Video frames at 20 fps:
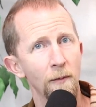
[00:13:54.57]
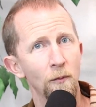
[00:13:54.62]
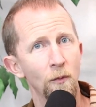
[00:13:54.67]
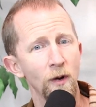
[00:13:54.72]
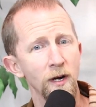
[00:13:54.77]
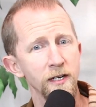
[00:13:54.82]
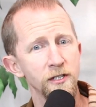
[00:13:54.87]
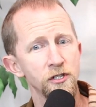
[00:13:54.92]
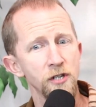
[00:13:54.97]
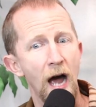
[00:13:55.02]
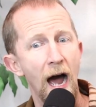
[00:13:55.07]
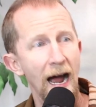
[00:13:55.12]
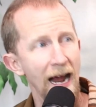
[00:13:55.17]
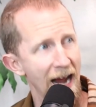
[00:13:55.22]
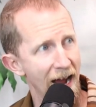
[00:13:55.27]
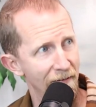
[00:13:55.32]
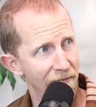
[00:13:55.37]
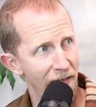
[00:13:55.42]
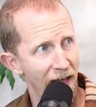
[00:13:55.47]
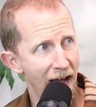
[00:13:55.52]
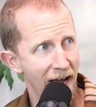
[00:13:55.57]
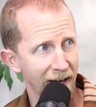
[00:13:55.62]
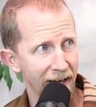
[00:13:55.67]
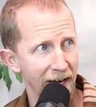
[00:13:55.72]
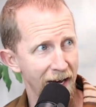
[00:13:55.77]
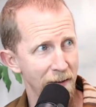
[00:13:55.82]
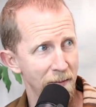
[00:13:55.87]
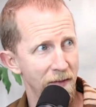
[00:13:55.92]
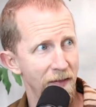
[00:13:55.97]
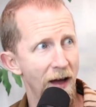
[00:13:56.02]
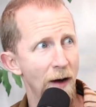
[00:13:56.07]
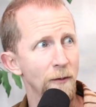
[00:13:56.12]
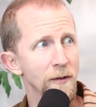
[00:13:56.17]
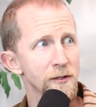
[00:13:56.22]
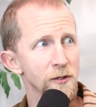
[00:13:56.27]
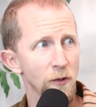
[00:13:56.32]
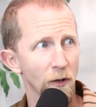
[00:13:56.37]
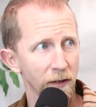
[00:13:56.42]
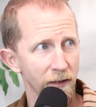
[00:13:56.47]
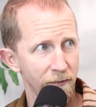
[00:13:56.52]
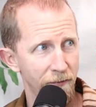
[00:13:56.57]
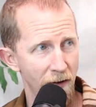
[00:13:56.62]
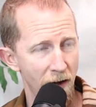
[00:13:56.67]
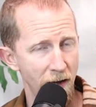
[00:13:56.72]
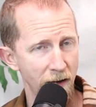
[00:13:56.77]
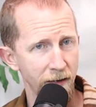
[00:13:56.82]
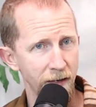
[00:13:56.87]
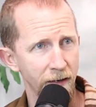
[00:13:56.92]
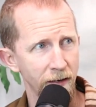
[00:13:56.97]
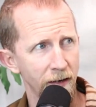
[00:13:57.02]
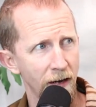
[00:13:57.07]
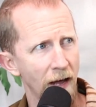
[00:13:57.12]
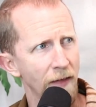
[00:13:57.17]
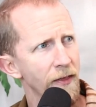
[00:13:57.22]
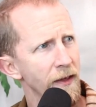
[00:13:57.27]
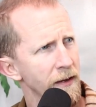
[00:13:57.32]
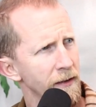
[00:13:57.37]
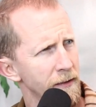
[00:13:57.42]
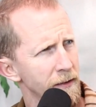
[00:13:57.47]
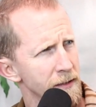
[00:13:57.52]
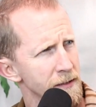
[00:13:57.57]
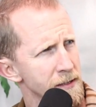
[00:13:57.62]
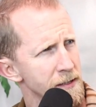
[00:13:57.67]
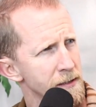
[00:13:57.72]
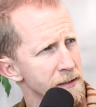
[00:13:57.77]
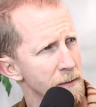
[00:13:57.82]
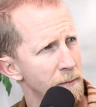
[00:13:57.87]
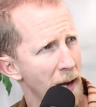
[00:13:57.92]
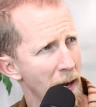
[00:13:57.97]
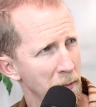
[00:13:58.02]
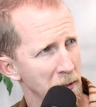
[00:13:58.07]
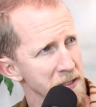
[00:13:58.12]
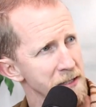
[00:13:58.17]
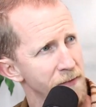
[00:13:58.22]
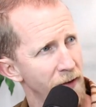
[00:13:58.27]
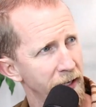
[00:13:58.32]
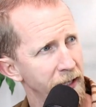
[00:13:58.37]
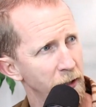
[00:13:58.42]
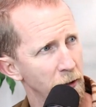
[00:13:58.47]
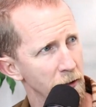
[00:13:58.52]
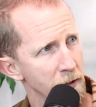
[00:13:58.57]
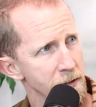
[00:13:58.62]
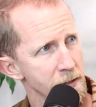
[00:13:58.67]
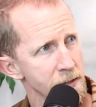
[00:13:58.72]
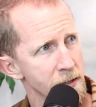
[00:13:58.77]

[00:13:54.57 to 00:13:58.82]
Which I have that game, and that one's really fun. And I think is The Bible is Funny yours?